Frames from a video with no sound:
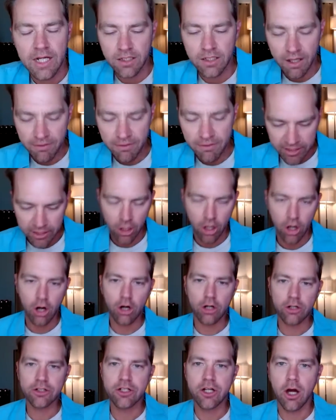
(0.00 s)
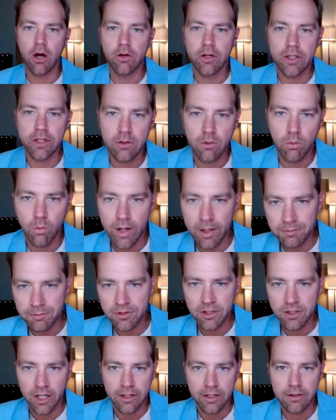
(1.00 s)
I love it. A hard coded
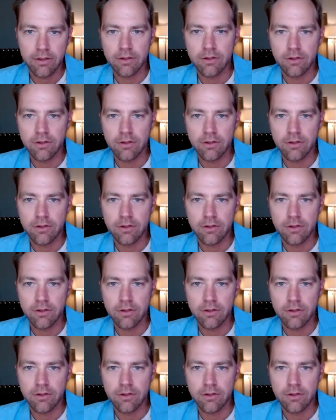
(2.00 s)
website.